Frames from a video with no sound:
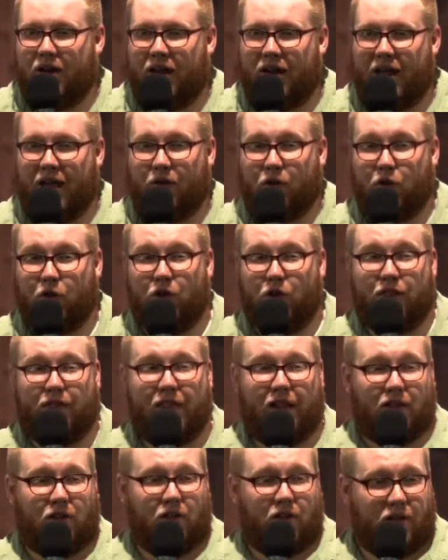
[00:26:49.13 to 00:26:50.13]
and how
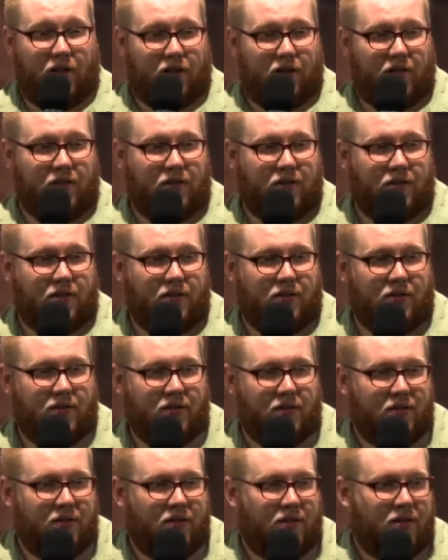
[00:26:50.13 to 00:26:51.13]
good they look
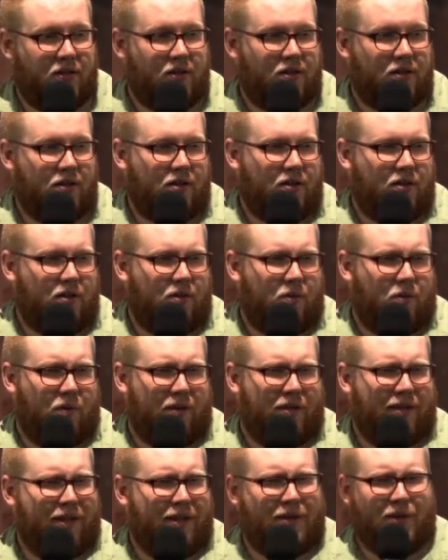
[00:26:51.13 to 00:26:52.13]

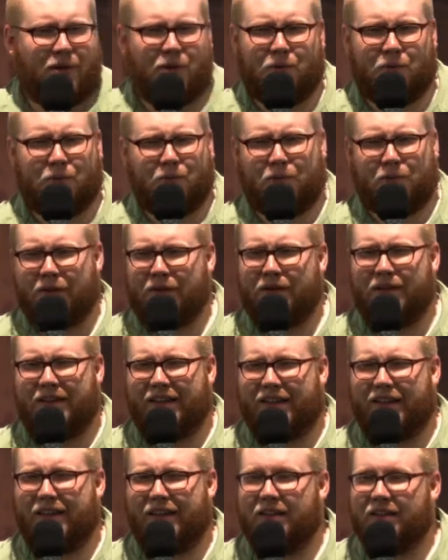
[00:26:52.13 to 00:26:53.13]
when they don't
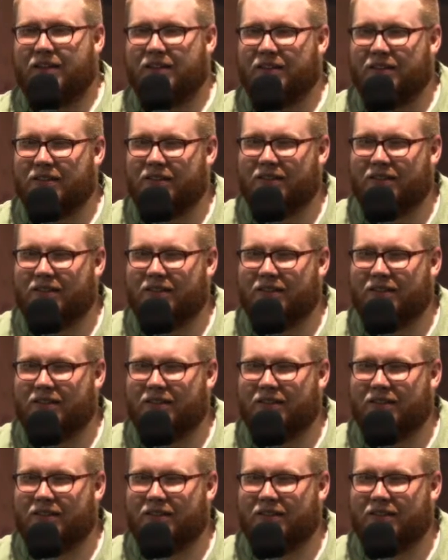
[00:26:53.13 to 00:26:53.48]
really